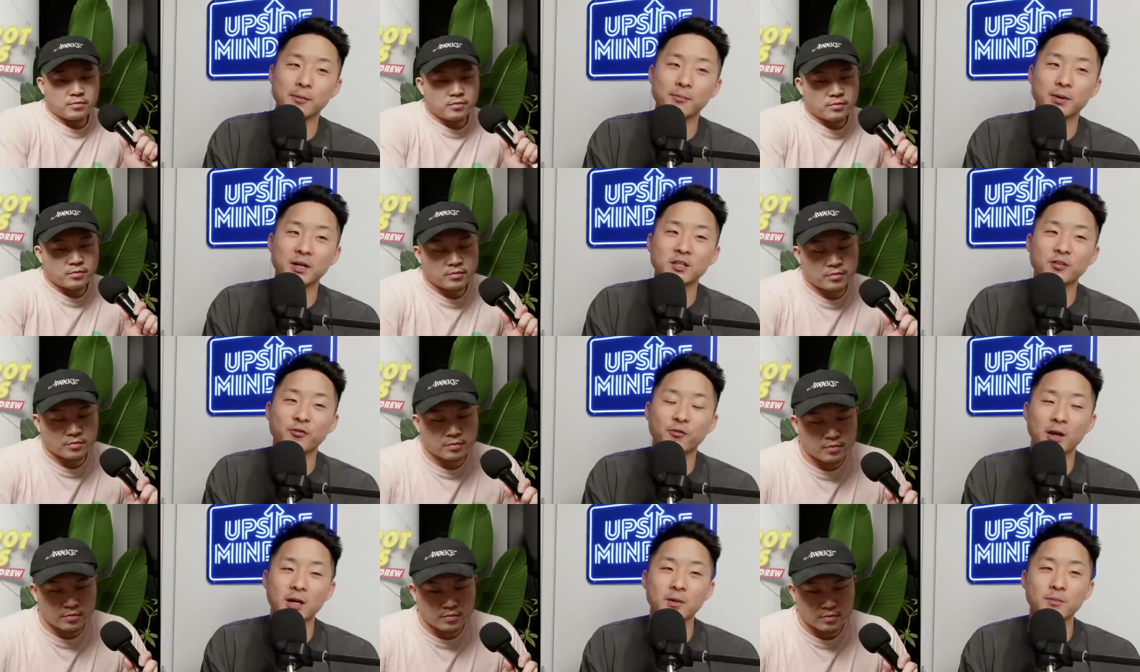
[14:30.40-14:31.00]
Speaker 1: it. But
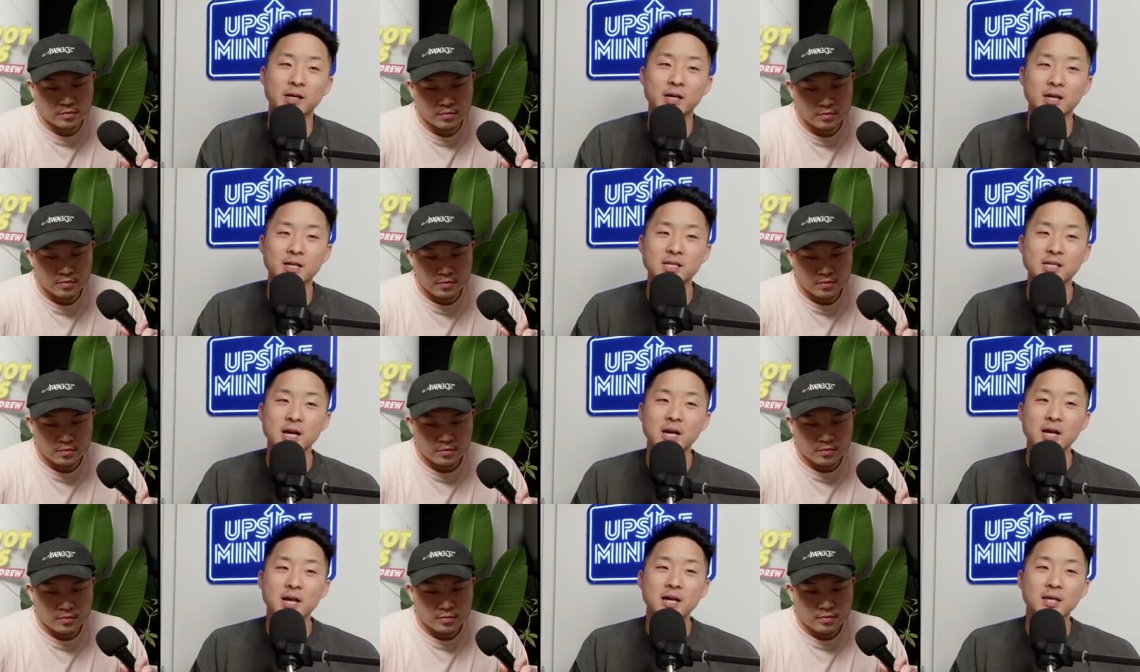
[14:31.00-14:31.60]
it's funny
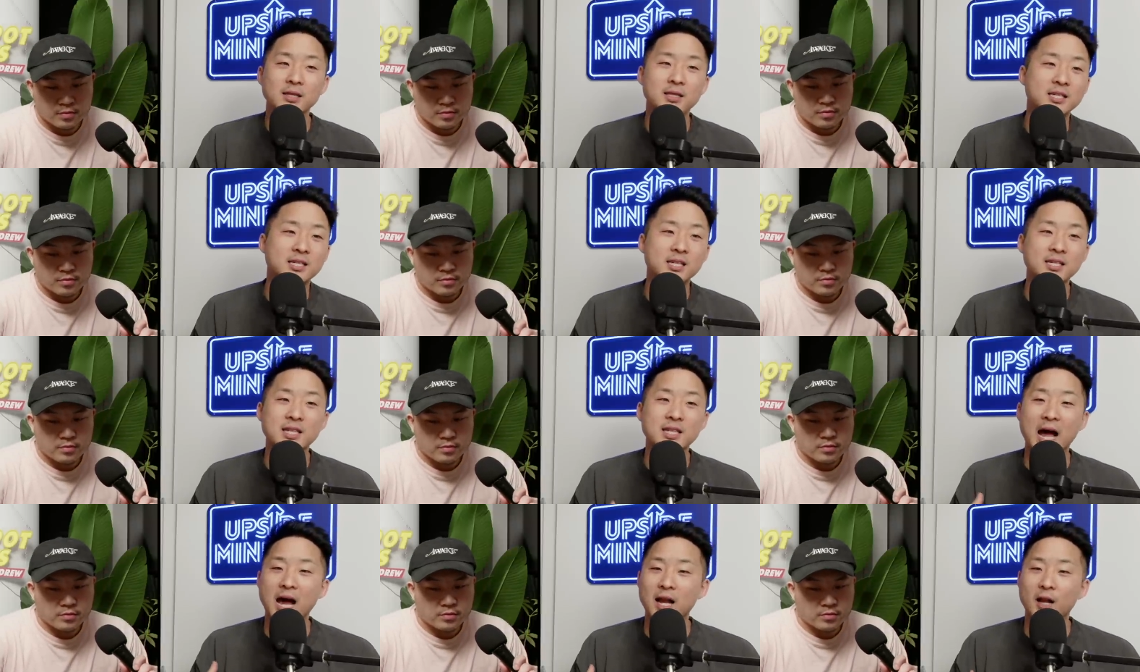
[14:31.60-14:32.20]
because this
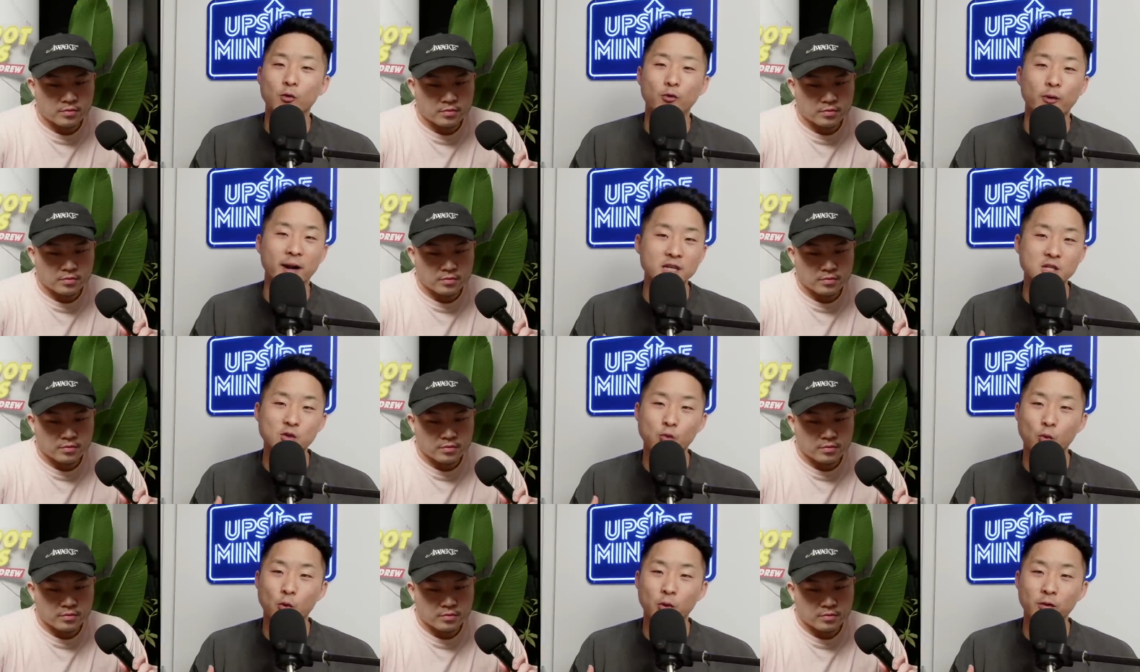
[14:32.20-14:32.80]
is not a
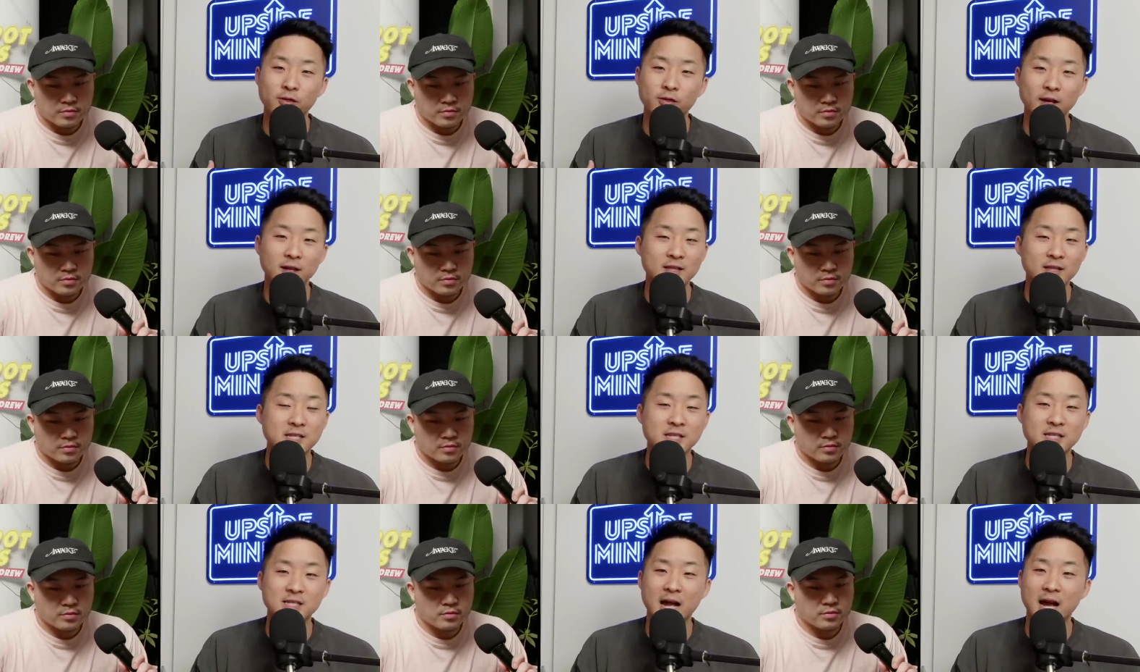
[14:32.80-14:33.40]
race war thing.
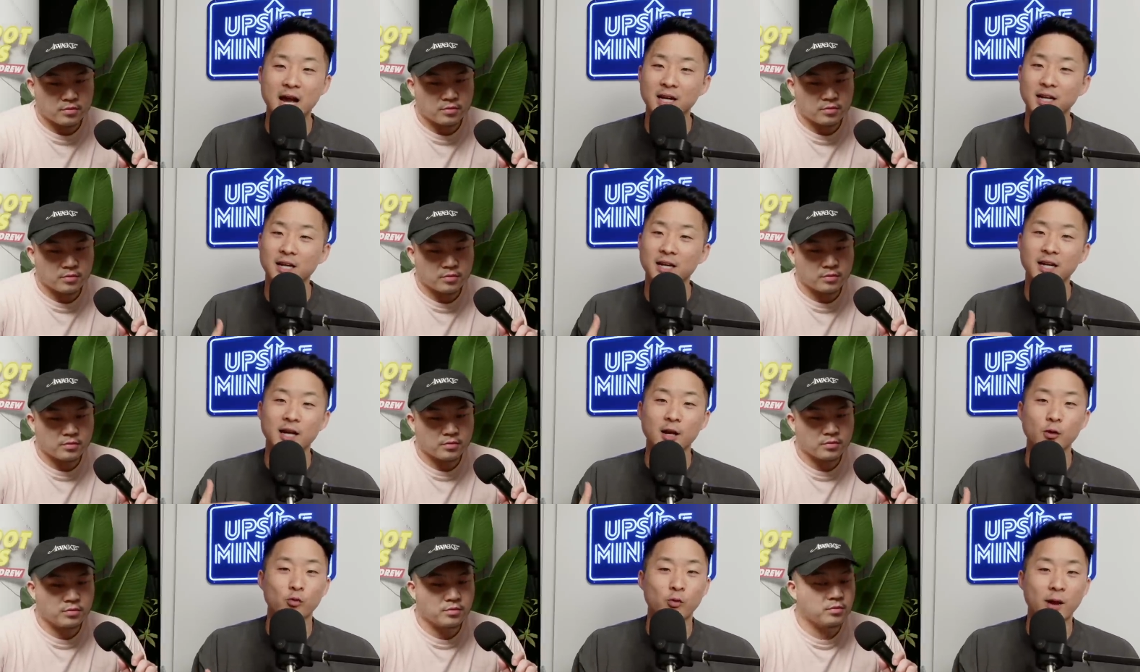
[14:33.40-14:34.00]
This is not going to
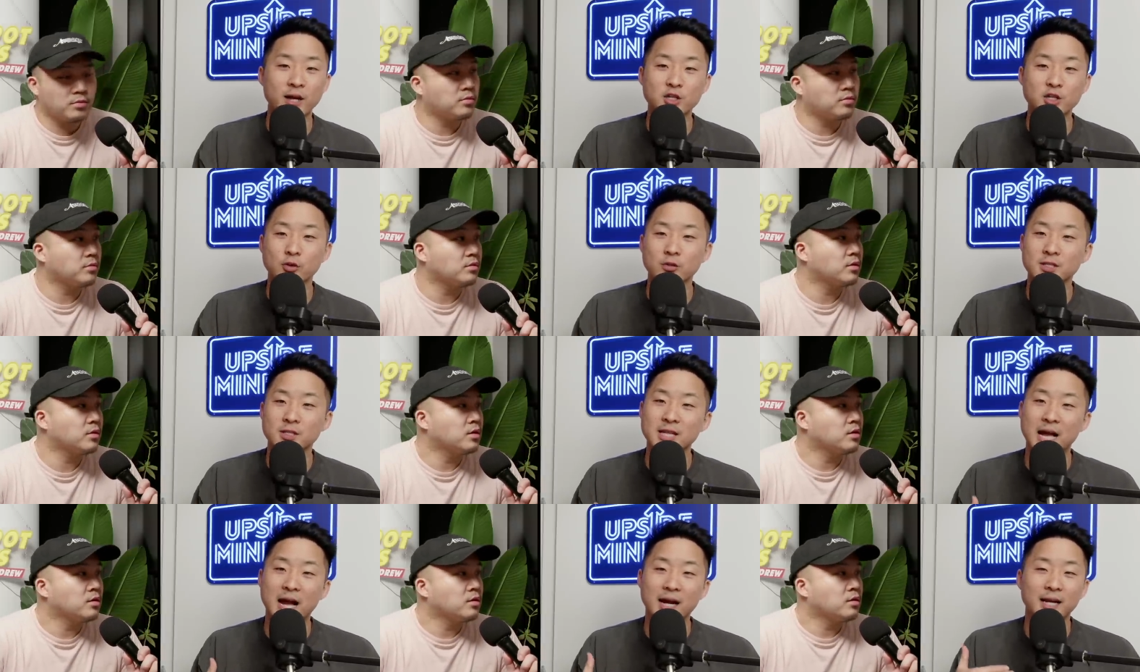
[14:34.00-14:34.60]
get racial.
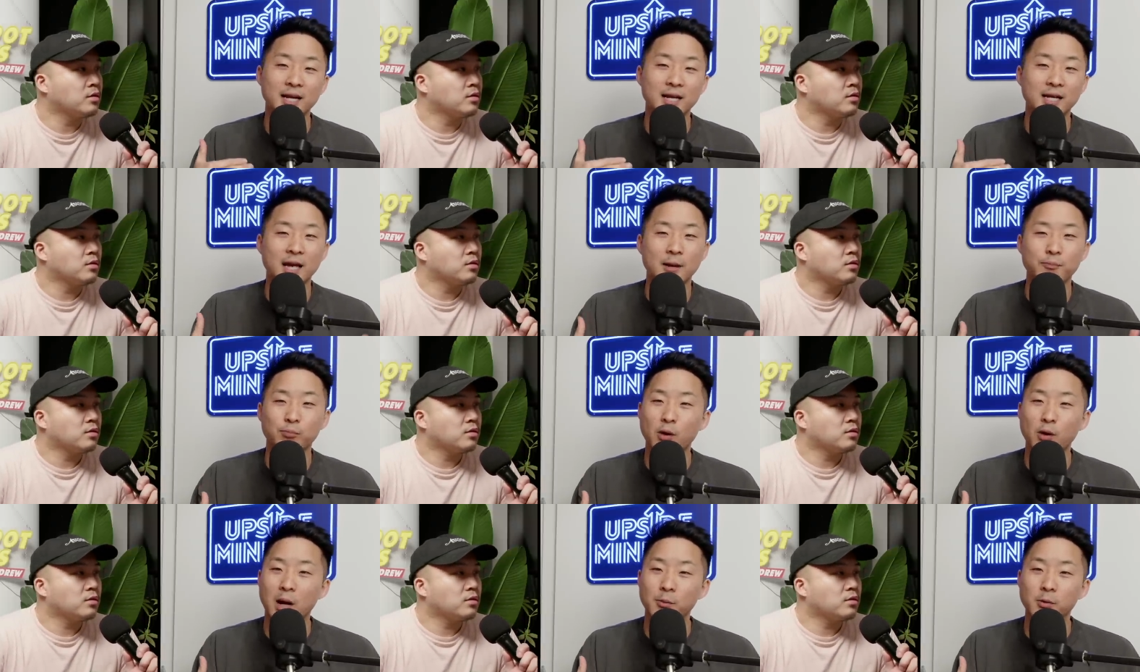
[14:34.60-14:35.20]
It's not going to
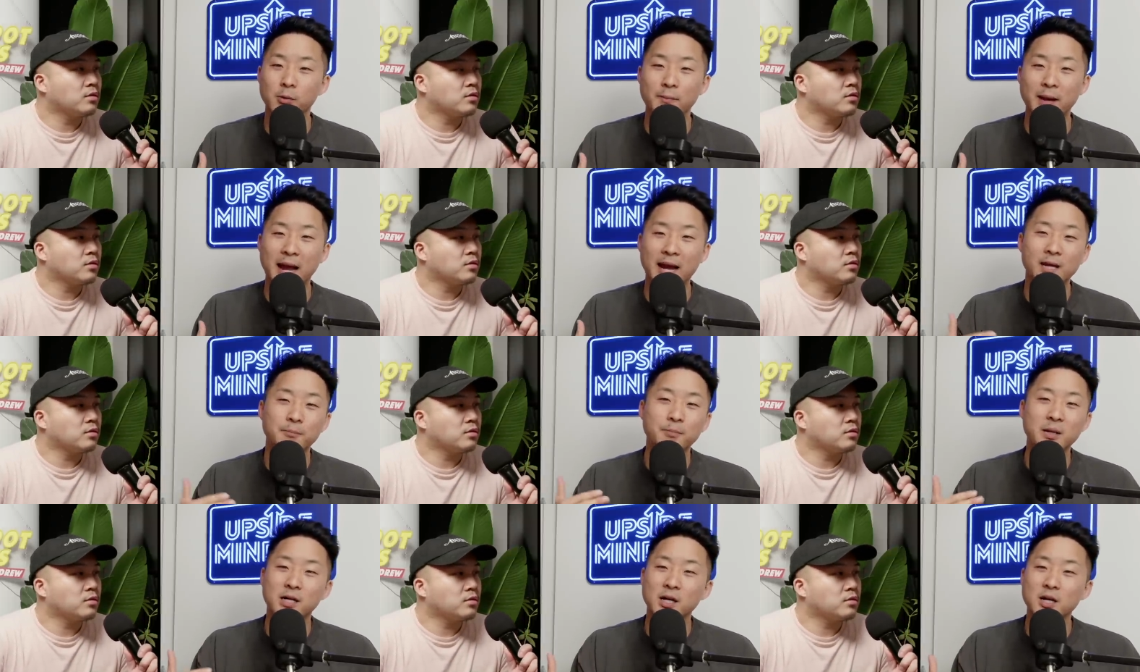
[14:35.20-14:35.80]
get
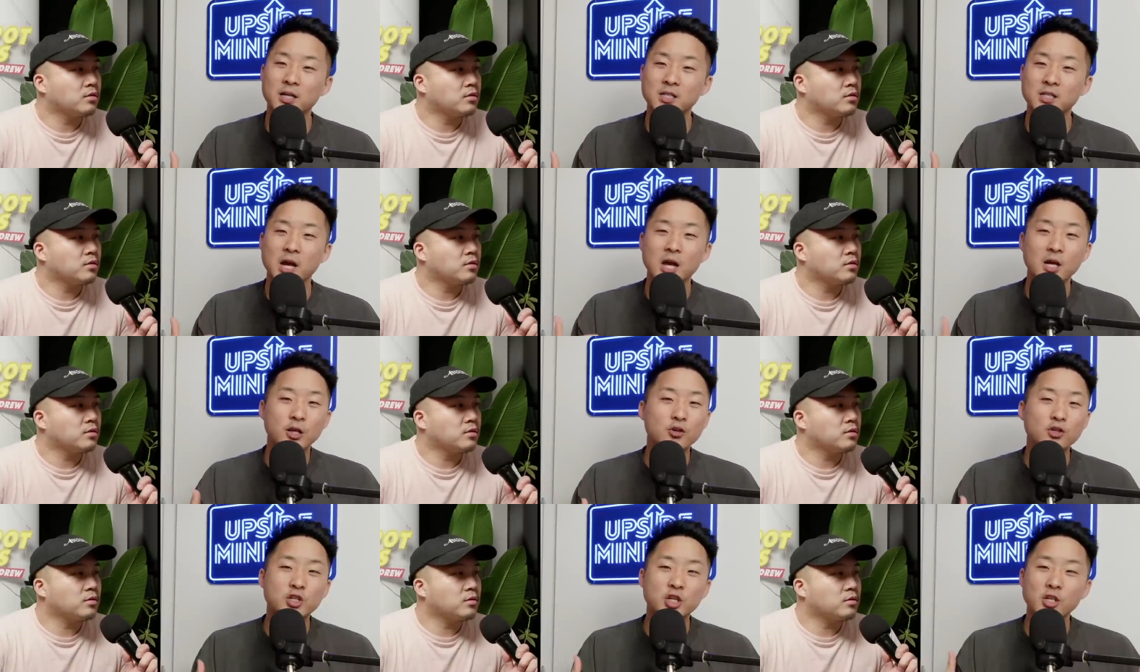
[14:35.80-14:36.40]
problematic because
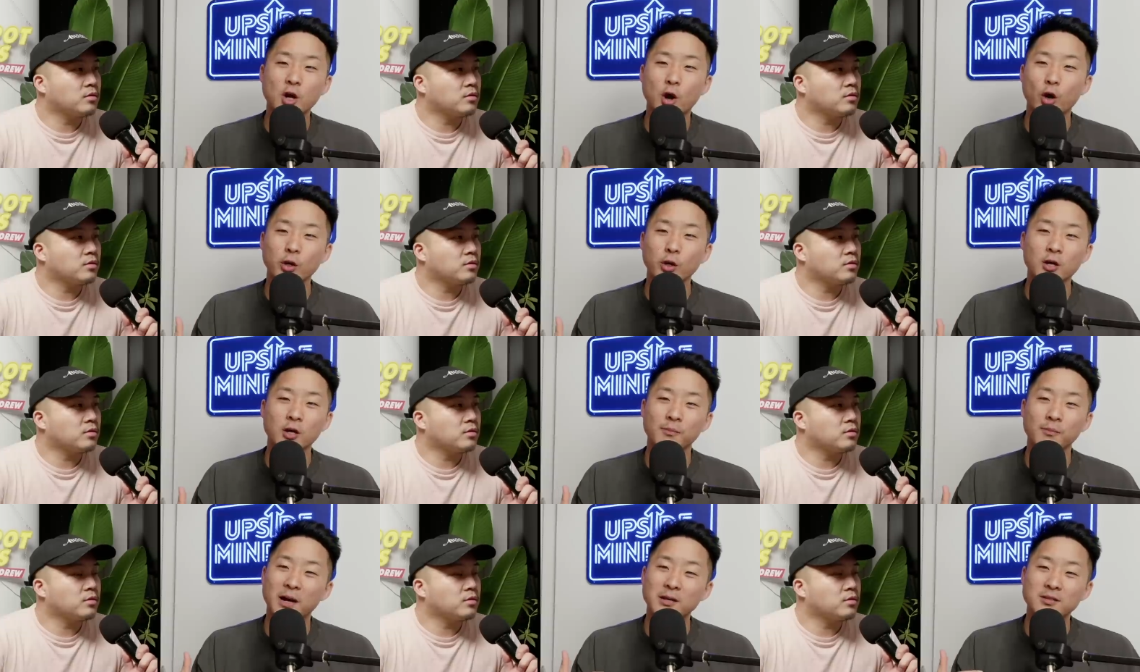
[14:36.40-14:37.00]
you're just
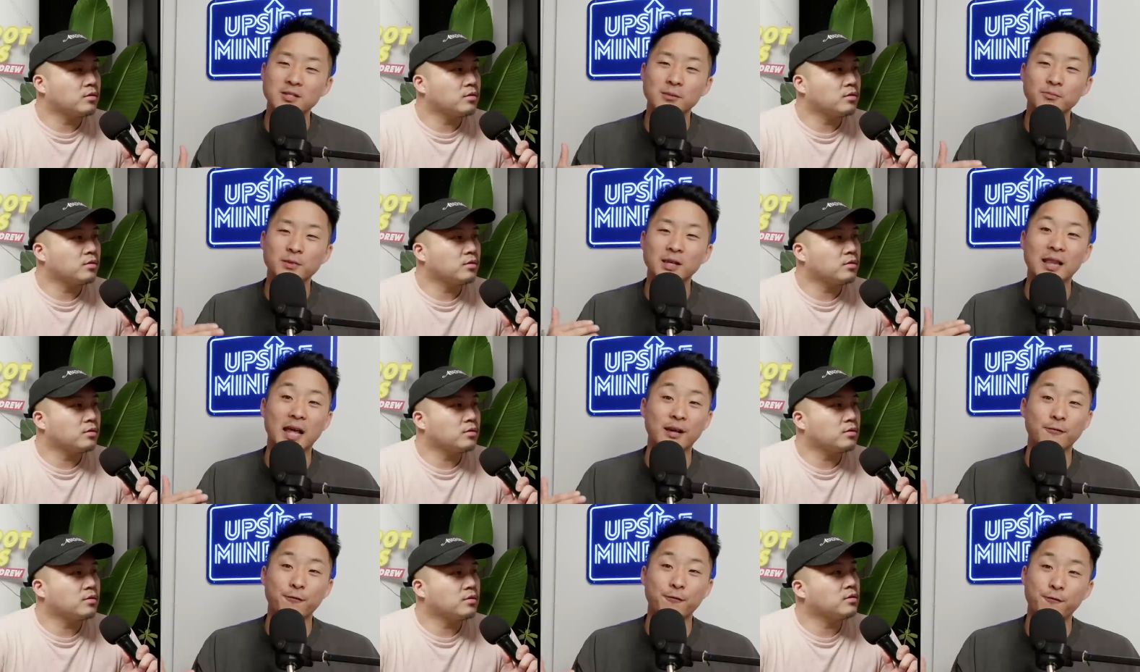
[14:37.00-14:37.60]
arguing about something
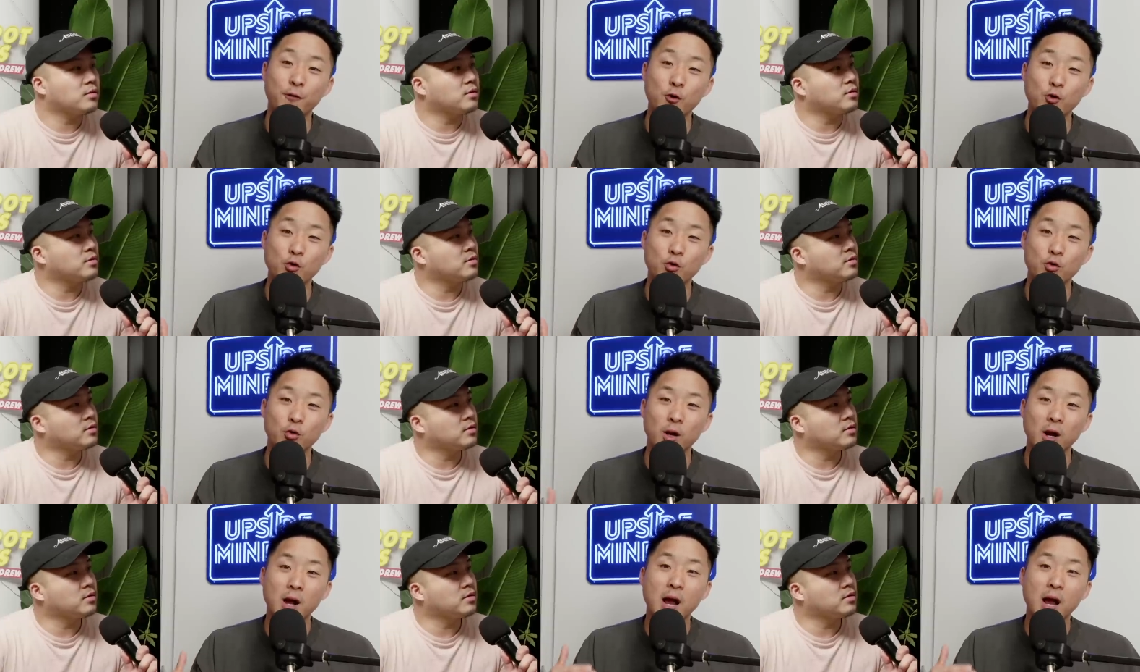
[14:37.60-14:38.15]
like food.